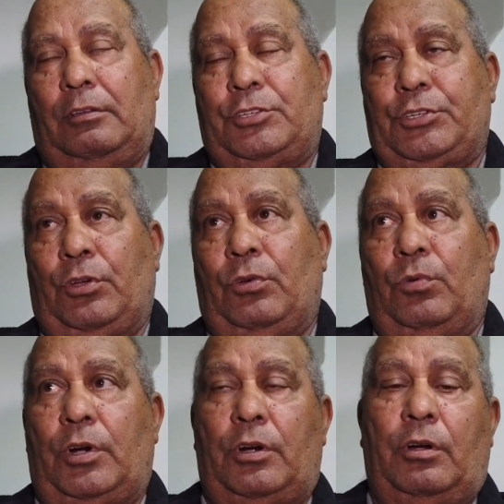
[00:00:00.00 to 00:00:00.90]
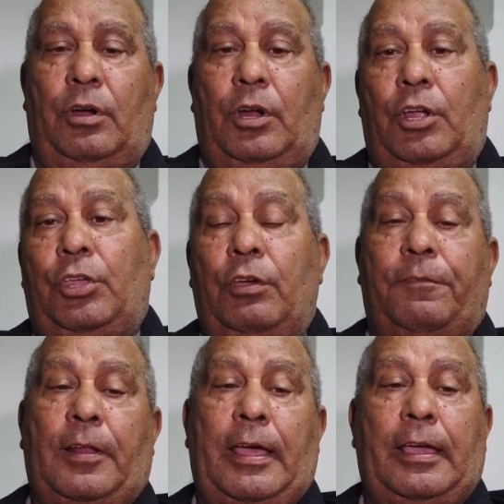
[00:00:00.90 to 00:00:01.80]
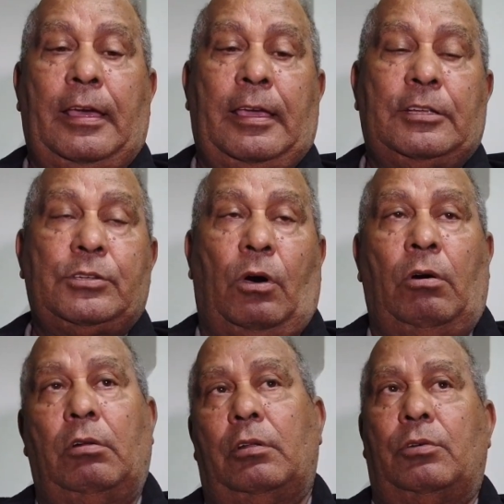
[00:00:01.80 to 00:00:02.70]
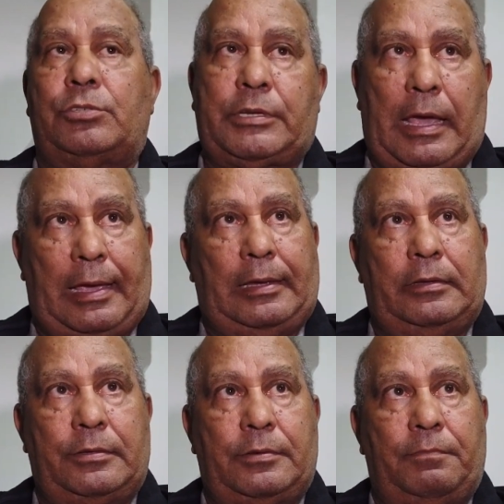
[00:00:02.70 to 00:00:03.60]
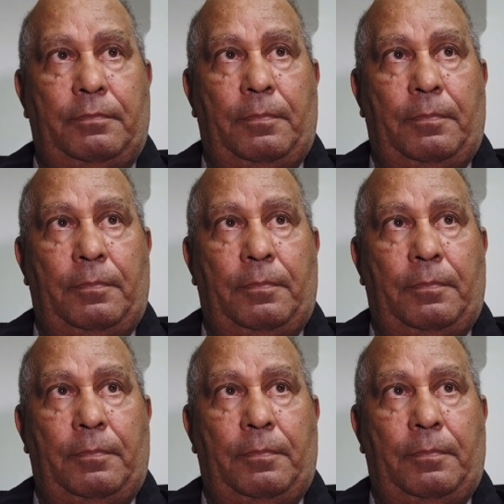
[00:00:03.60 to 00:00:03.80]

So you're flying against all those guys,